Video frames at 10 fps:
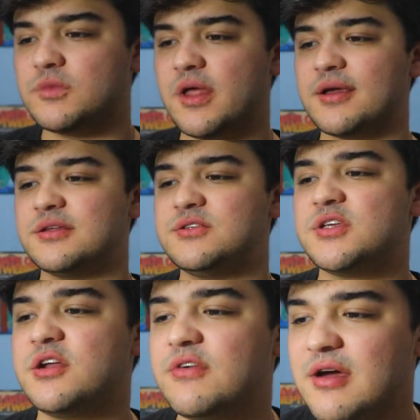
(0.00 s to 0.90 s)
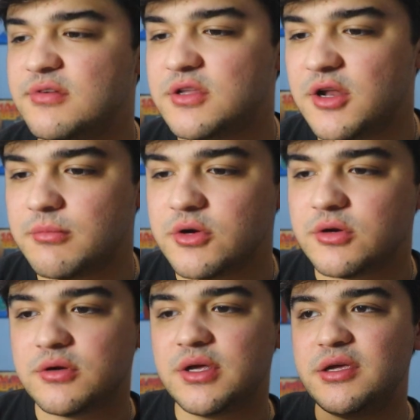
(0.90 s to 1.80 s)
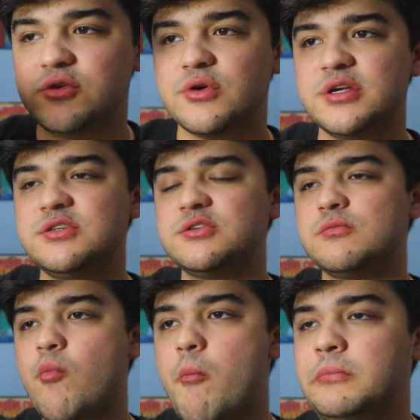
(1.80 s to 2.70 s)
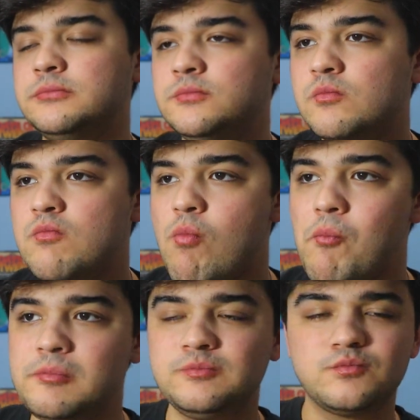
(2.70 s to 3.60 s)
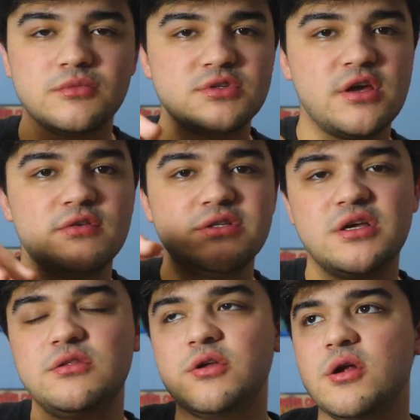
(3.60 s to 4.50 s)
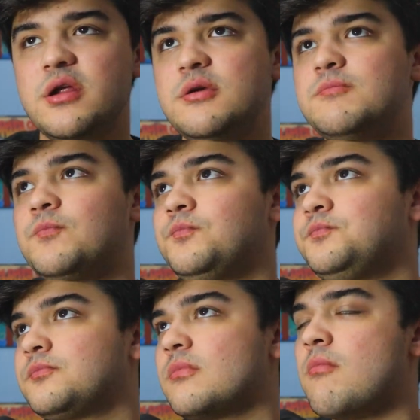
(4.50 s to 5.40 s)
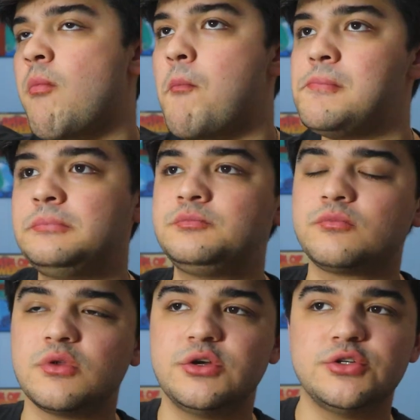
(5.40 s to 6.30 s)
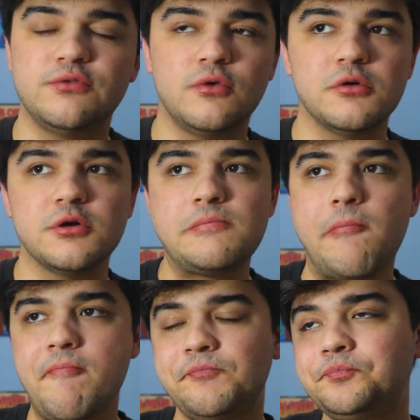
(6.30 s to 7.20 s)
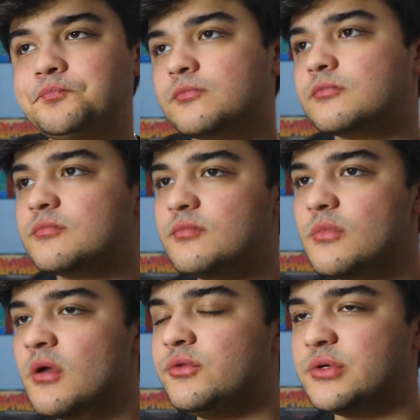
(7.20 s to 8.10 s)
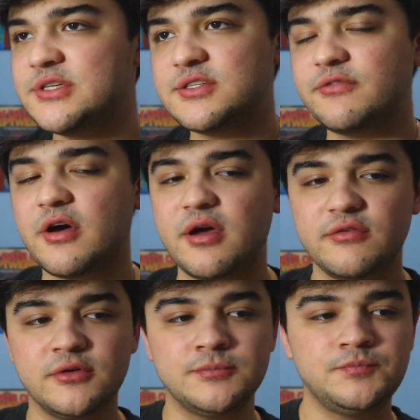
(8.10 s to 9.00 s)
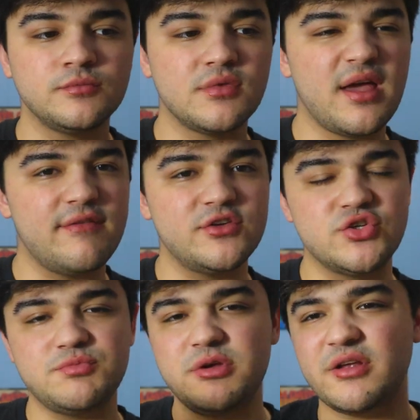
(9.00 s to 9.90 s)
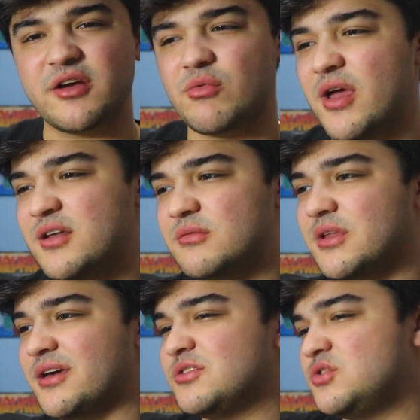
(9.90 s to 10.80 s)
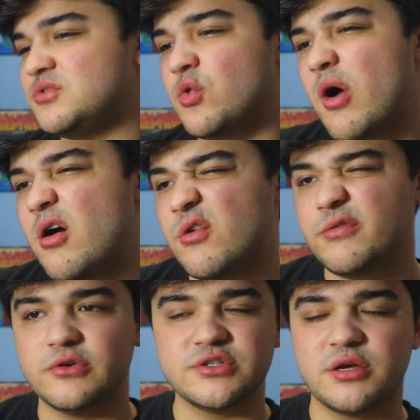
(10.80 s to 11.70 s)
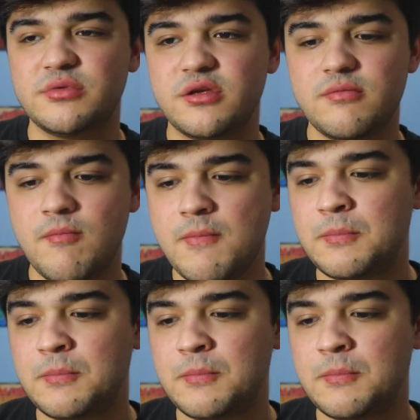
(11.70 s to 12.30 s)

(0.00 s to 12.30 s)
Like, instead of having the number increase seven, ten, thirty, one oh four, three sixty-five, have it just be like a random, like, twelve or something.